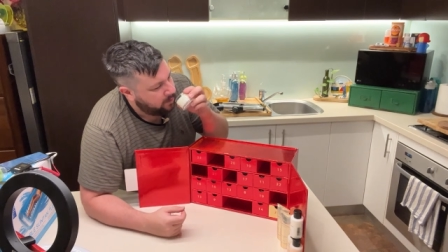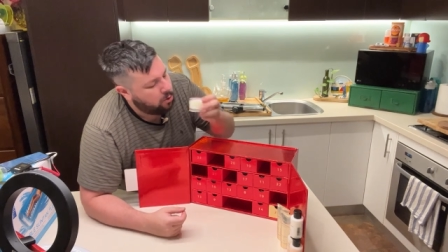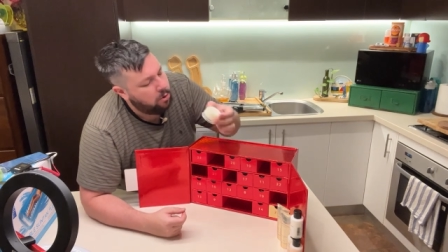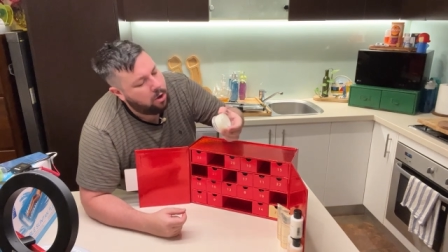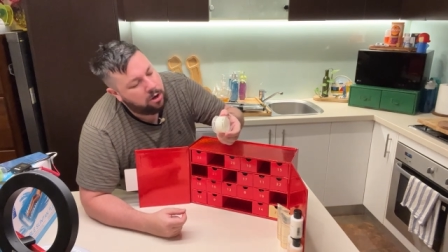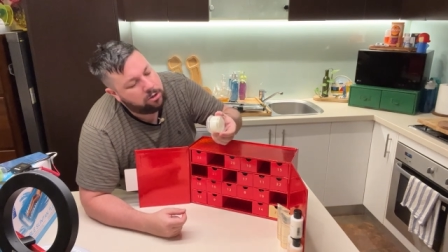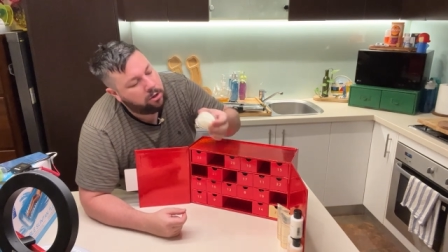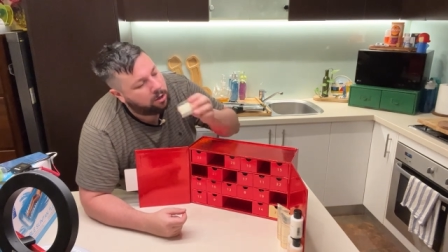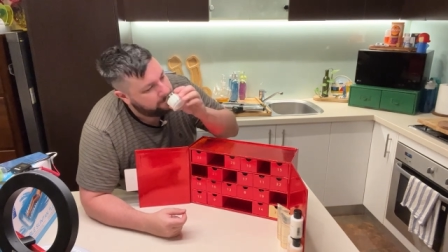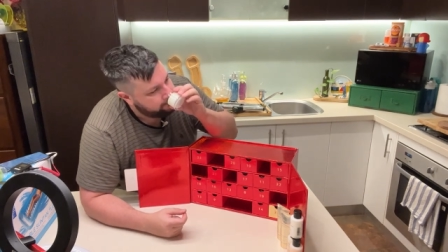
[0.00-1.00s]
Oh
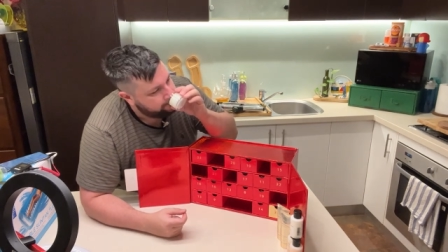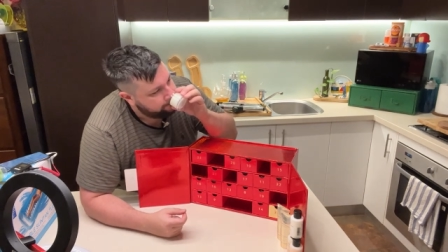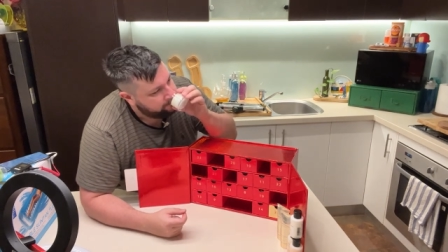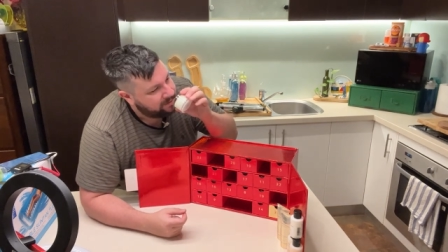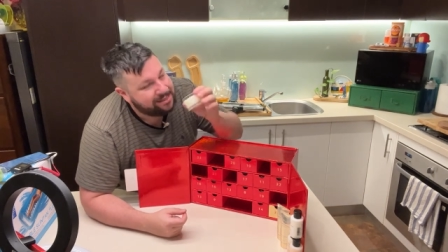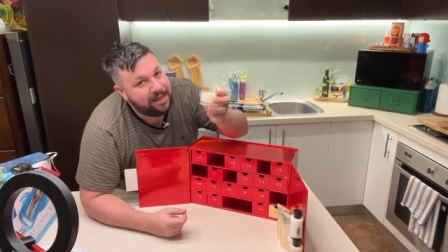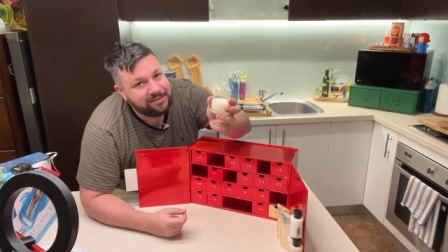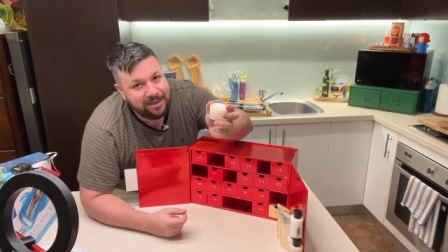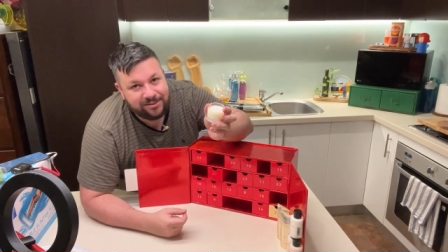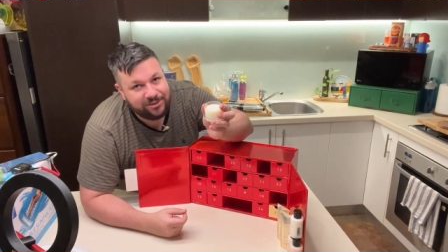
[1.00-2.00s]
God.
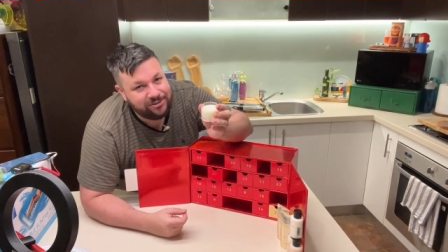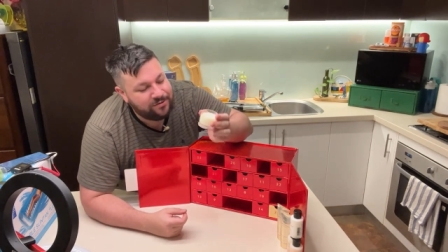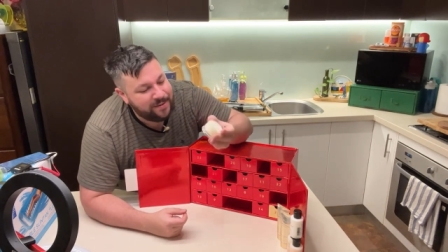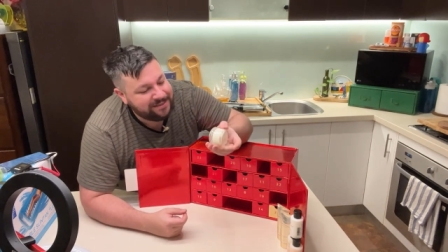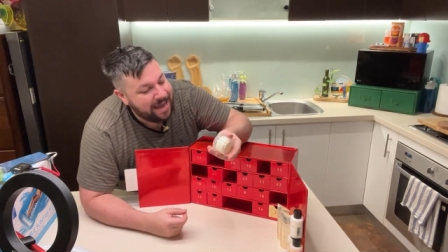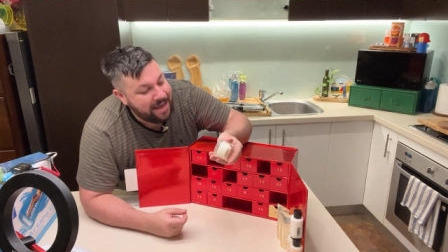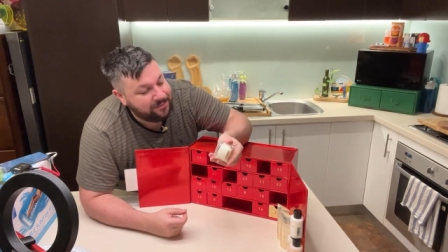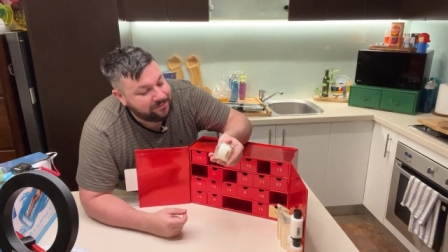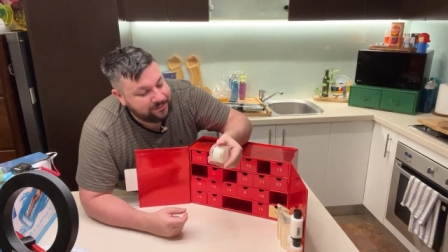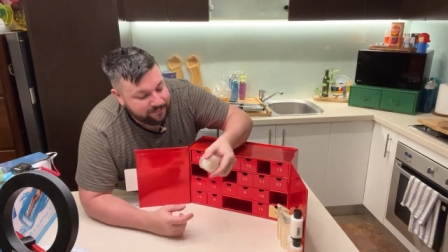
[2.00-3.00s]
Glasshouse just do the best
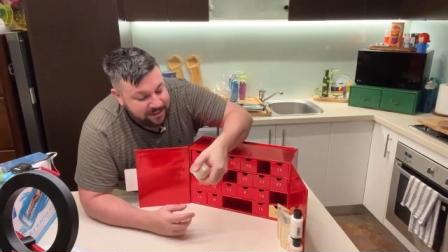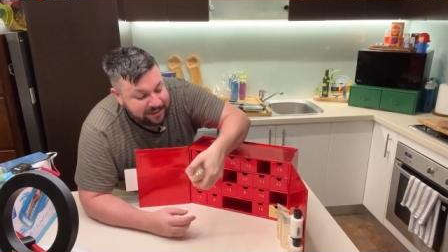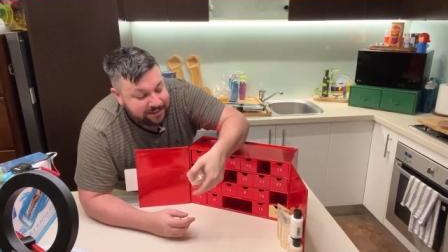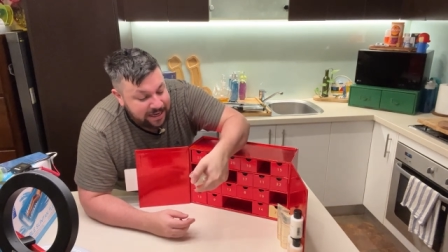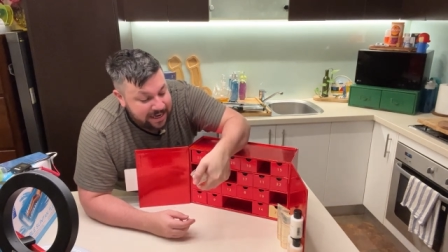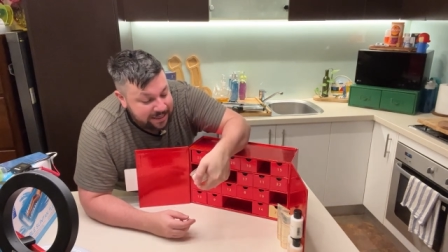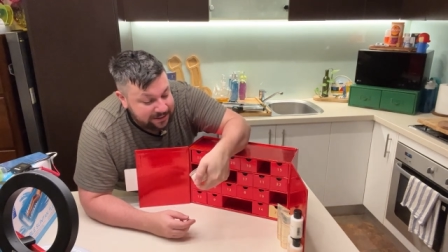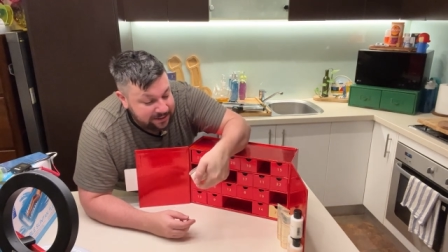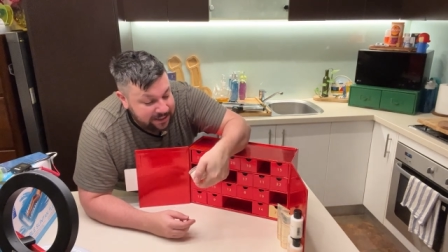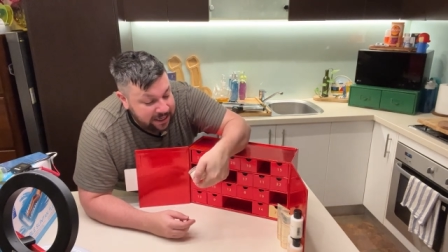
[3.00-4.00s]
candles. This
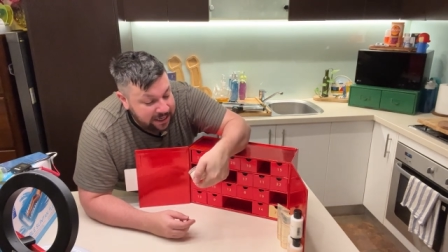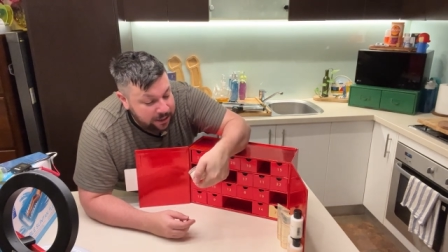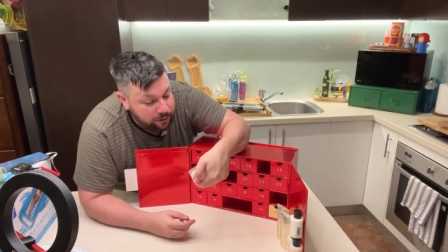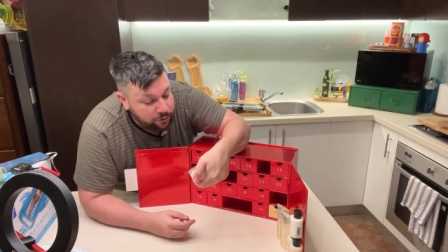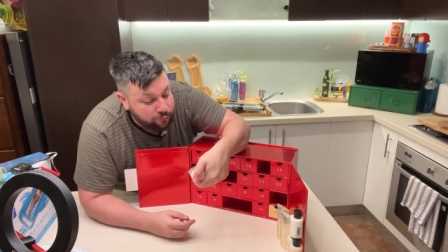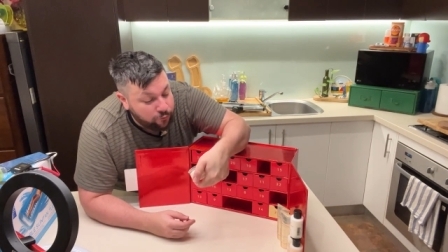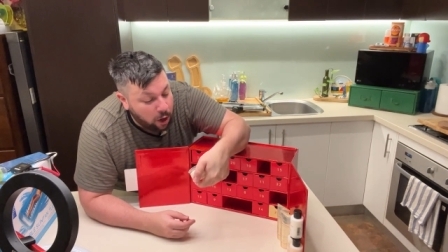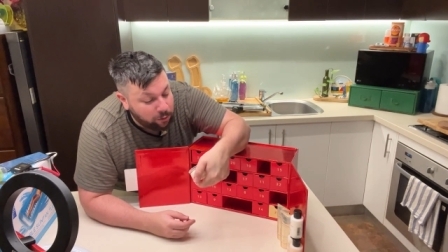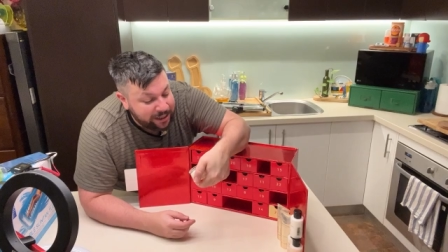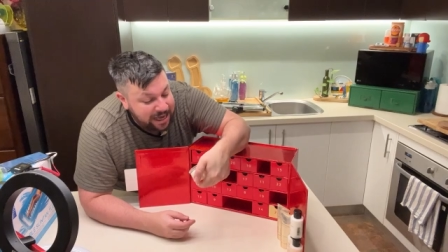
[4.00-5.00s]
is the
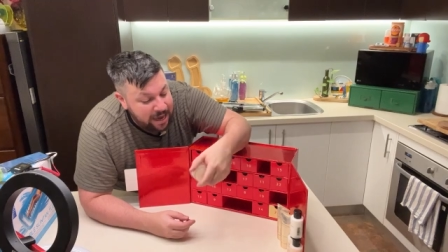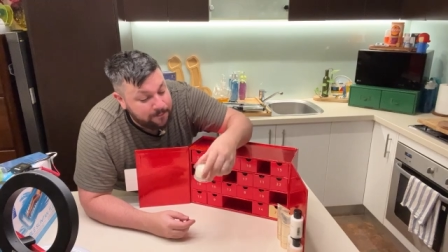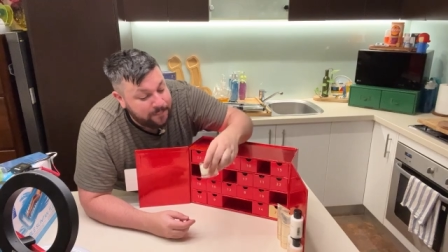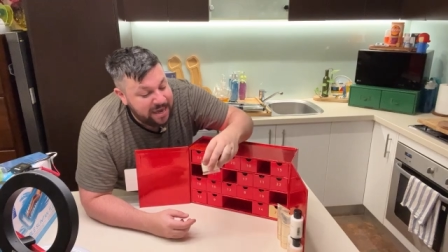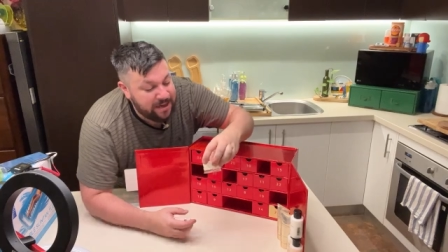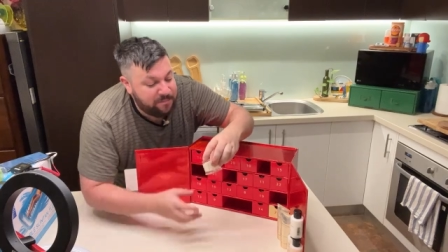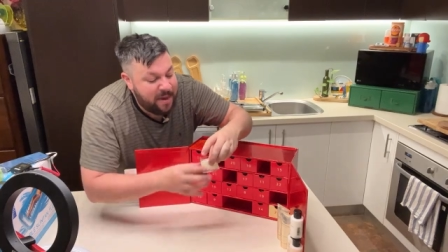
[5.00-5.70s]
neroli and pink